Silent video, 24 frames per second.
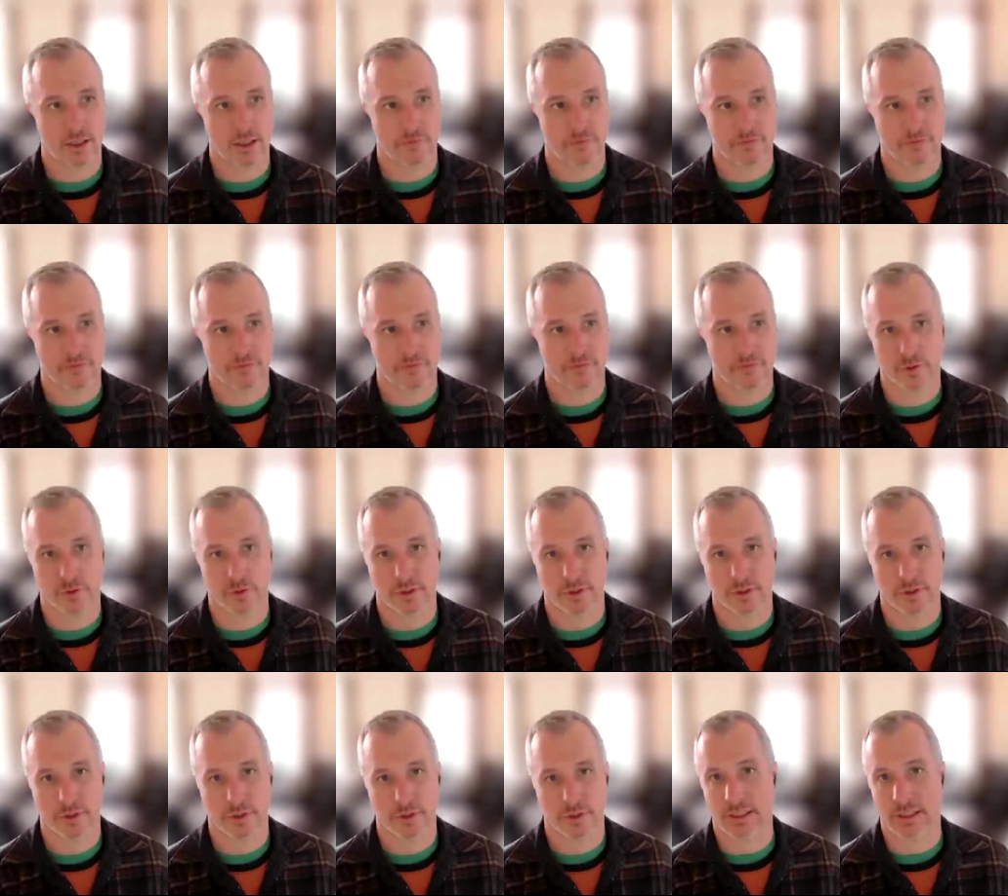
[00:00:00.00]
if there was a
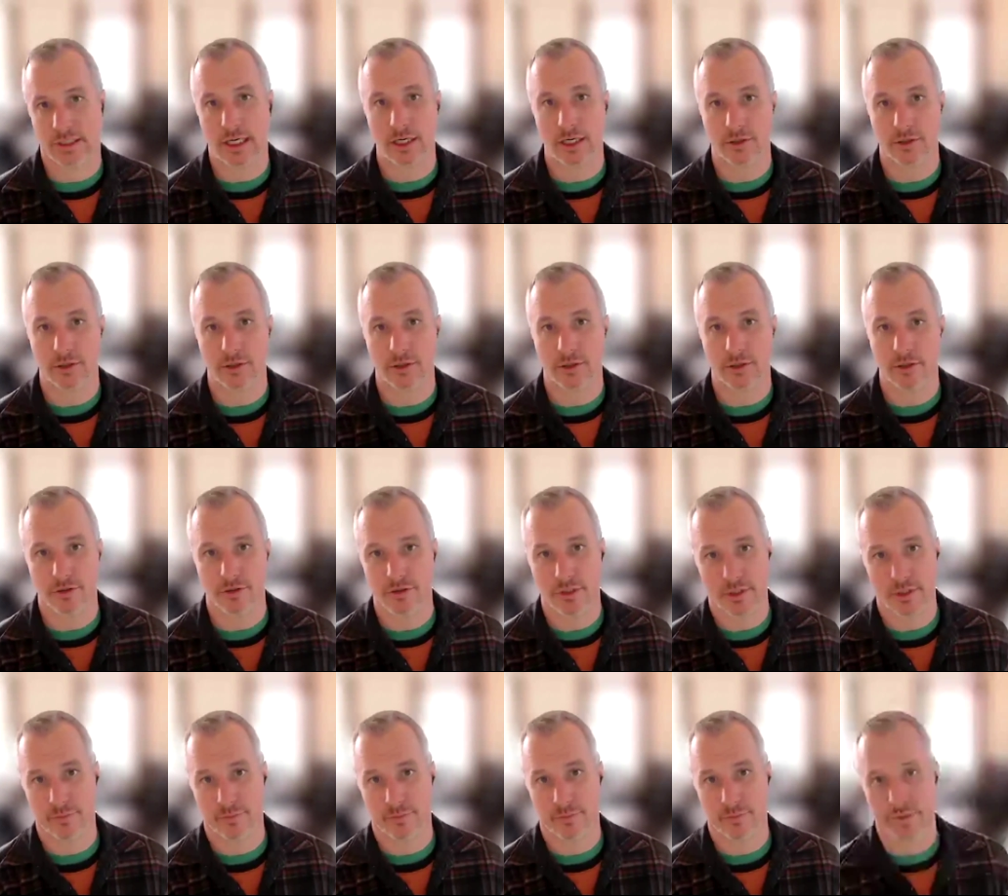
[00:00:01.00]
desire to do
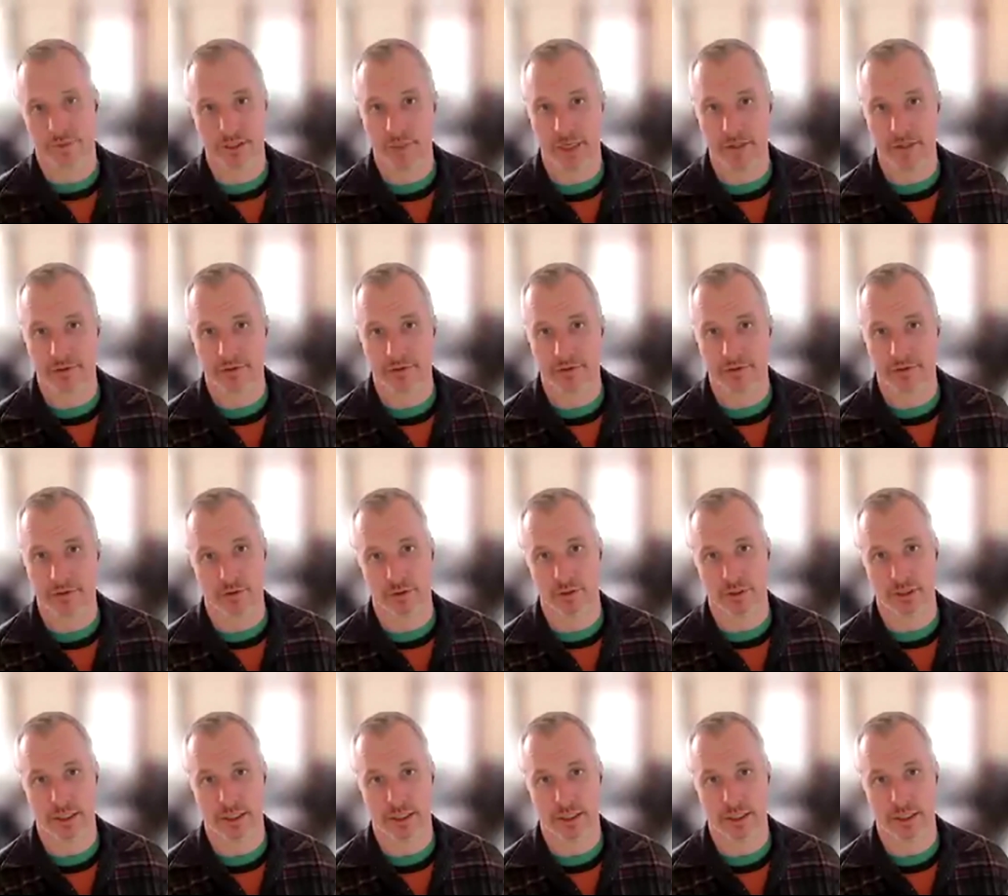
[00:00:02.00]
something this month,
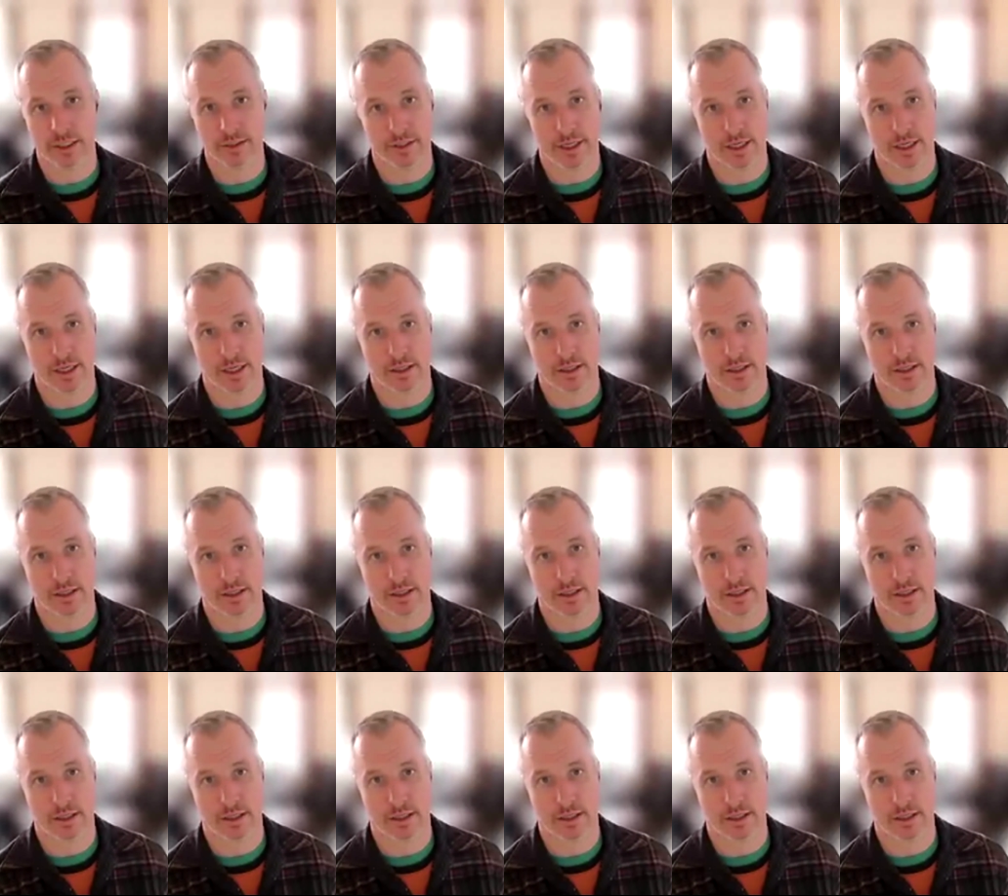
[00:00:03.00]
early next month,